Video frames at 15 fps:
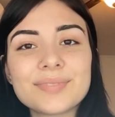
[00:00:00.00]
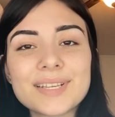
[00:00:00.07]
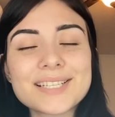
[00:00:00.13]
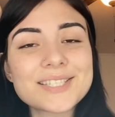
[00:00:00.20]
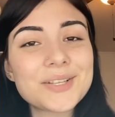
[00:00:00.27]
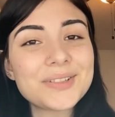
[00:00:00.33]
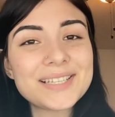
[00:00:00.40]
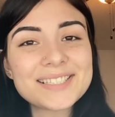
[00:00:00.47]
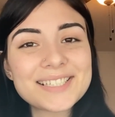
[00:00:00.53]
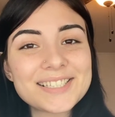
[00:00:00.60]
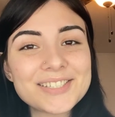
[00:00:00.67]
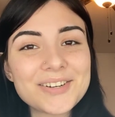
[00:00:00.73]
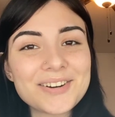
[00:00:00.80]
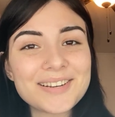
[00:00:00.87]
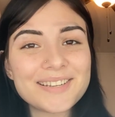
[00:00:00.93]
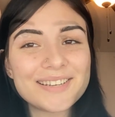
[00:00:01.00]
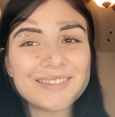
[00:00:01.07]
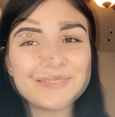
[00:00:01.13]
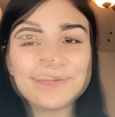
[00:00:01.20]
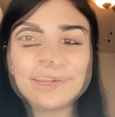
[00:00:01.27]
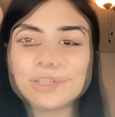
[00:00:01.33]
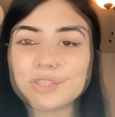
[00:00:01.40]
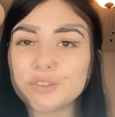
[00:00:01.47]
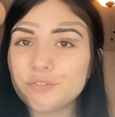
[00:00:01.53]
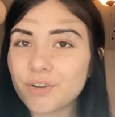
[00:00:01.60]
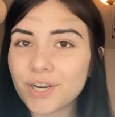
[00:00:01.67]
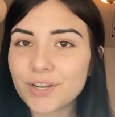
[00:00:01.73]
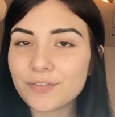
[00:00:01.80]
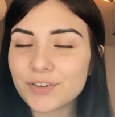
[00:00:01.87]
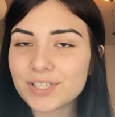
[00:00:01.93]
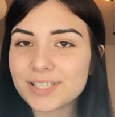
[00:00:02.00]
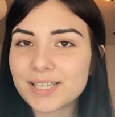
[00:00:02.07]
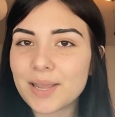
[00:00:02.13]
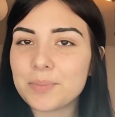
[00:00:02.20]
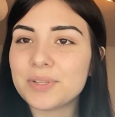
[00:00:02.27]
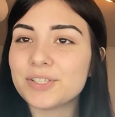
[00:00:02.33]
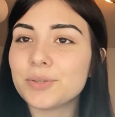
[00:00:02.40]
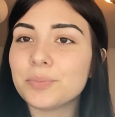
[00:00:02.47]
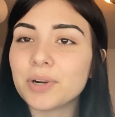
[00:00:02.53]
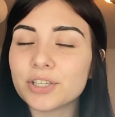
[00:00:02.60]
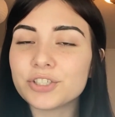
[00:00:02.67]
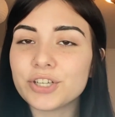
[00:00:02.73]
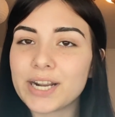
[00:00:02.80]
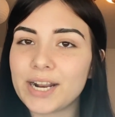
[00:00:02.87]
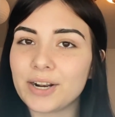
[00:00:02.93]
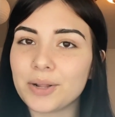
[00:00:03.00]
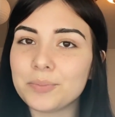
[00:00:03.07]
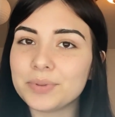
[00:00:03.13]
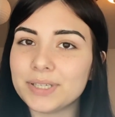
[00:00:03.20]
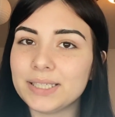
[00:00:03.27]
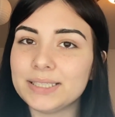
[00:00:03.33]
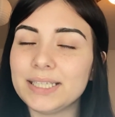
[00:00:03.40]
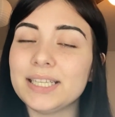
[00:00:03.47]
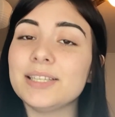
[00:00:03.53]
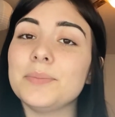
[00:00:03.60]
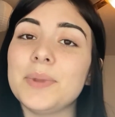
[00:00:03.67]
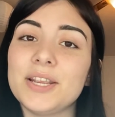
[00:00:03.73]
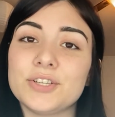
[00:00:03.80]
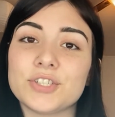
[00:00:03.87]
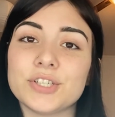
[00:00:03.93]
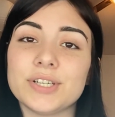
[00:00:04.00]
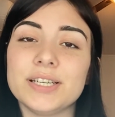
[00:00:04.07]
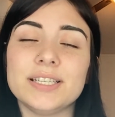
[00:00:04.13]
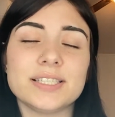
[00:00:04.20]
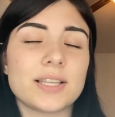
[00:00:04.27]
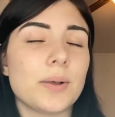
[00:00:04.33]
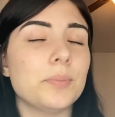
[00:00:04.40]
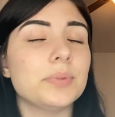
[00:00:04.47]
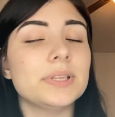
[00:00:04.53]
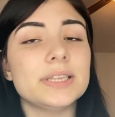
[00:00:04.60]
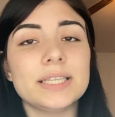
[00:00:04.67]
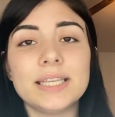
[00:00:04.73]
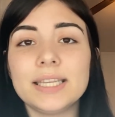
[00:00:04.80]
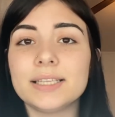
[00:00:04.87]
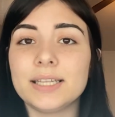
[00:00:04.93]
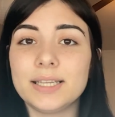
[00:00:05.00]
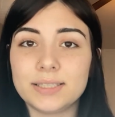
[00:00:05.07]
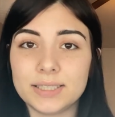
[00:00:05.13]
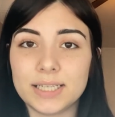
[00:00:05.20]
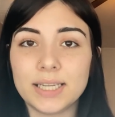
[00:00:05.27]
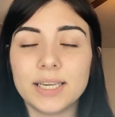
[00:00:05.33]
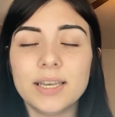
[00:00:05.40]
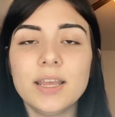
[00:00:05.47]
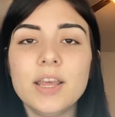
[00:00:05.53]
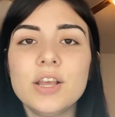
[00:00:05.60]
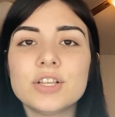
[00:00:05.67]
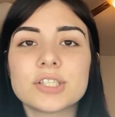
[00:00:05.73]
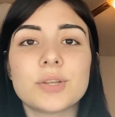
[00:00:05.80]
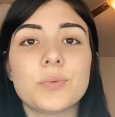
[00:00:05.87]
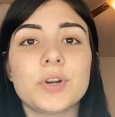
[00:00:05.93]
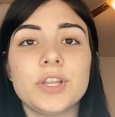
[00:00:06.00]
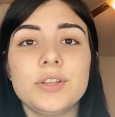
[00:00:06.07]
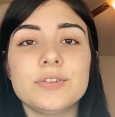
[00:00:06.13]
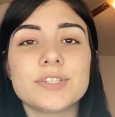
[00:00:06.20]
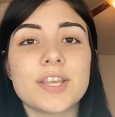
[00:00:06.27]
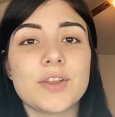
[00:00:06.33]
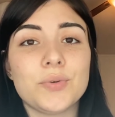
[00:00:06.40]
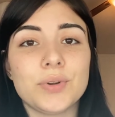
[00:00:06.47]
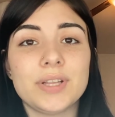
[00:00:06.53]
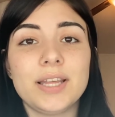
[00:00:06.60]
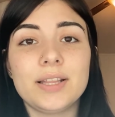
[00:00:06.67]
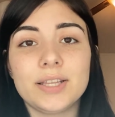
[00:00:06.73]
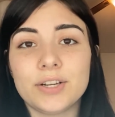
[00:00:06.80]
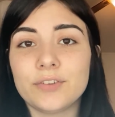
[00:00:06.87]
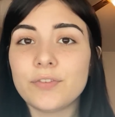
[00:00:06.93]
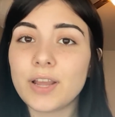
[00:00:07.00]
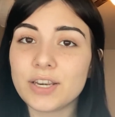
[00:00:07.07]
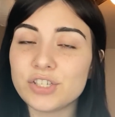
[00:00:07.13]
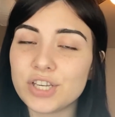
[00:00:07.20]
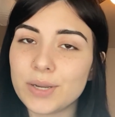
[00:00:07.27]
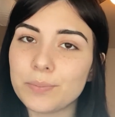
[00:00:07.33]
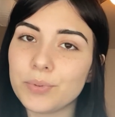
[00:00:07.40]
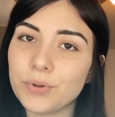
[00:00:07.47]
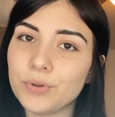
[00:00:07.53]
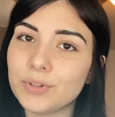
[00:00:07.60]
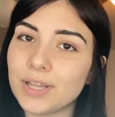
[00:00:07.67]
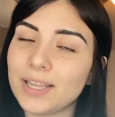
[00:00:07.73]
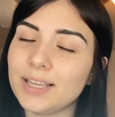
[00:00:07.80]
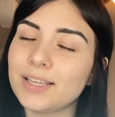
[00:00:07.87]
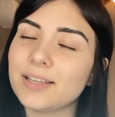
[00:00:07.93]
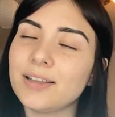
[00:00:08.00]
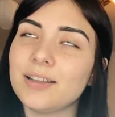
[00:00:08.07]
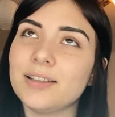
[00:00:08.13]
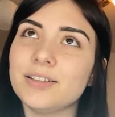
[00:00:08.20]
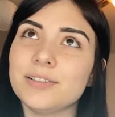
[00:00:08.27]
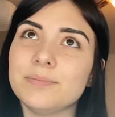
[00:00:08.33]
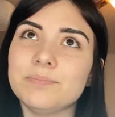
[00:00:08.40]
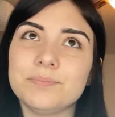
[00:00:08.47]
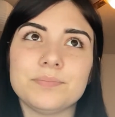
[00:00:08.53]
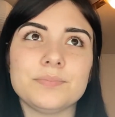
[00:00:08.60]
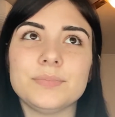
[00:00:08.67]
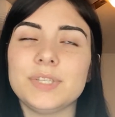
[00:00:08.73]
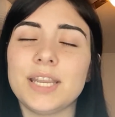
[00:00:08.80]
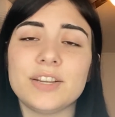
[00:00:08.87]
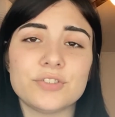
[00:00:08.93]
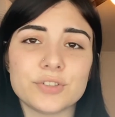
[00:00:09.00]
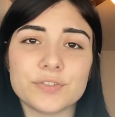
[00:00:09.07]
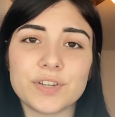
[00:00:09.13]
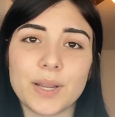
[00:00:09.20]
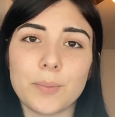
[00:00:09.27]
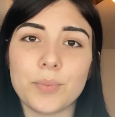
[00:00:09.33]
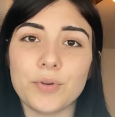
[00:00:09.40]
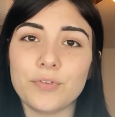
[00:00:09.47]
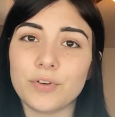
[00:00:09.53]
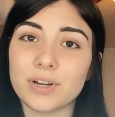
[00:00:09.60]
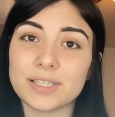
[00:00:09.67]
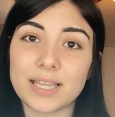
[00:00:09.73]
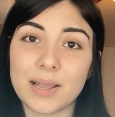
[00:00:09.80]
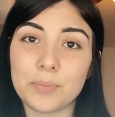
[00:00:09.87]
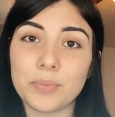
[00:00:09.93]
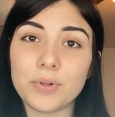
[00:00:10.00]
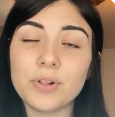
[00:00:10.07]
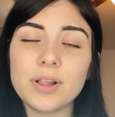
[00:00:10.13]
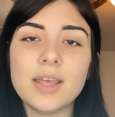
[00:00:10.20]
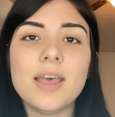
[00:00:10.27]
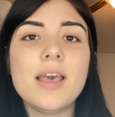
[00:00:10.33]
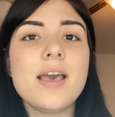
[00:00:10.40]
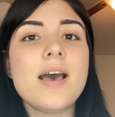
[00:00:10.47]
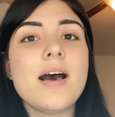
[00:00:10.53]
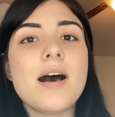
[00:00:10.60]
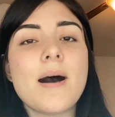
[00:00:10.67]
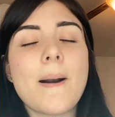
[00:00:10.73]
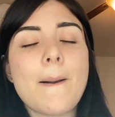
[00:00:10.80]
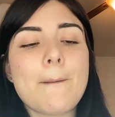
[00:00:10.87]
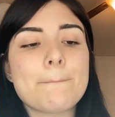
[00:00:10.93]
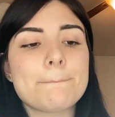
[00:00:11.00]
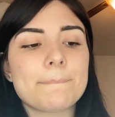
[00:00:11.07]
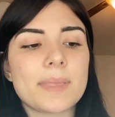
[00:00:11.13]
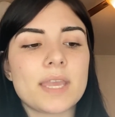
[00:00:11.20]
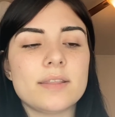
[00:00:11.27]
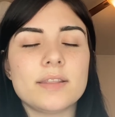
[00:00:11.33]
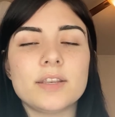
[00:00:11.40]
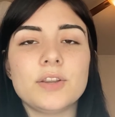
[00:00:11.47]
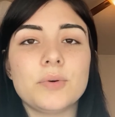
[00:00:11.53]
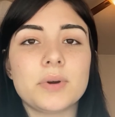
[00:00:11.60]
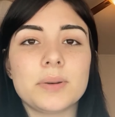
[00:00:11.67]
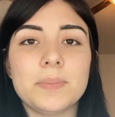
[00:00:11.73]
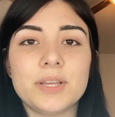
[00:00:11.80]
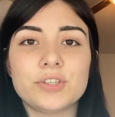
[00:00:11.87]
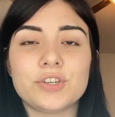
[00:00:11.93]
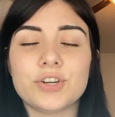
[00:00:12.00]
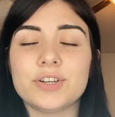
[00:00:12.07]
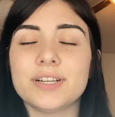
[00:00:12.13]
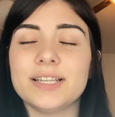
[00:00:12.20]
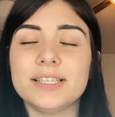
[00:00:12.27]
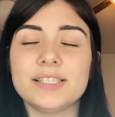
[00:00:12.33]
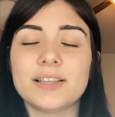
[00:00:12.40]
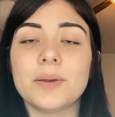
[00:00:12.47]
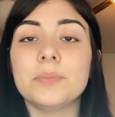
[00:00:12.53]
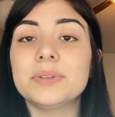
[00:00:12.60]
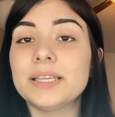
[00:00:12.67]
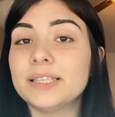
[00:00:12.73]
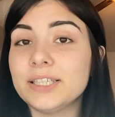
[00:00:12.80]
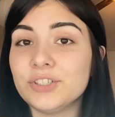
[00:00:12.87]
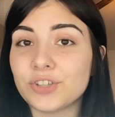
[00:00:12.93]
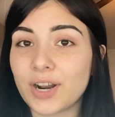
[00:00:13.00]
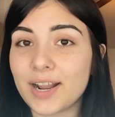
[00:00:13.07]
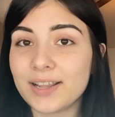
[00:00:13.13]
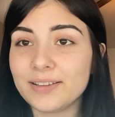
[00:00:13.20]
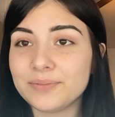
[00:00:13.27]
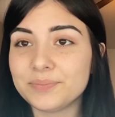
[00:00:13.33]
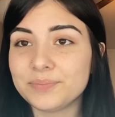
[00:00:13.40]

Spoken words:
So let's get started. So the very first step is to brush your hair completely and to make sure it is completely clean. So you want to use a really clarifying shampoo, like dandruff shampoo, for example. And then you want to make sure it is completely dry.